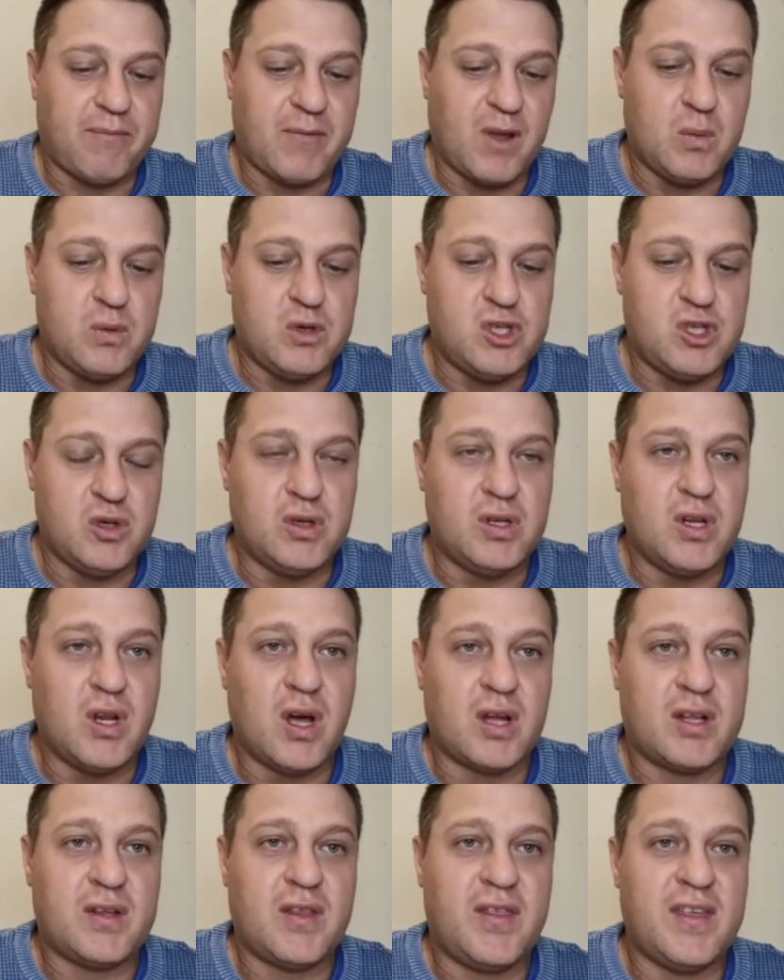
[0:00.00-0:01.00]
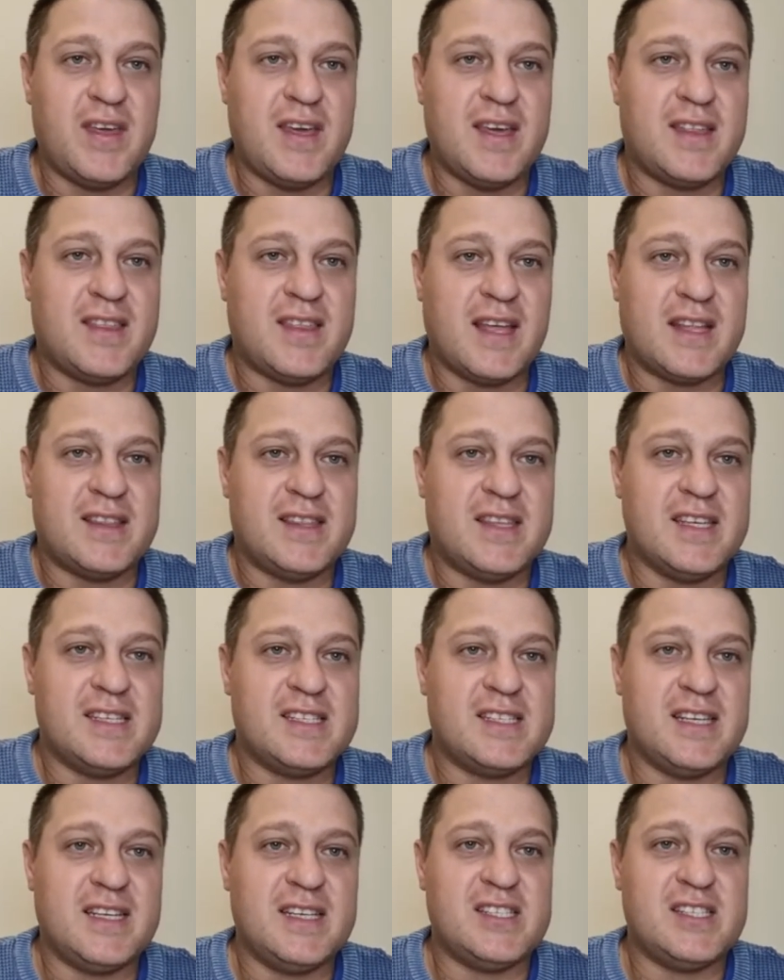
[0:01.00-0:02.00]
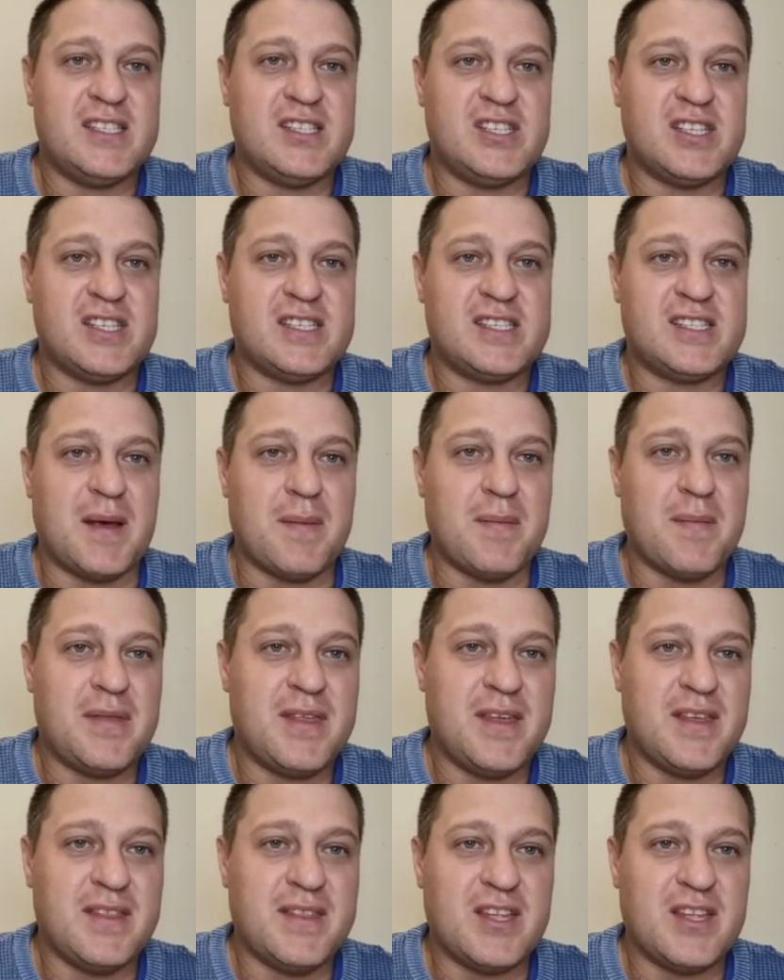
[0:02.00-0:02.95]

We should not think that this is just something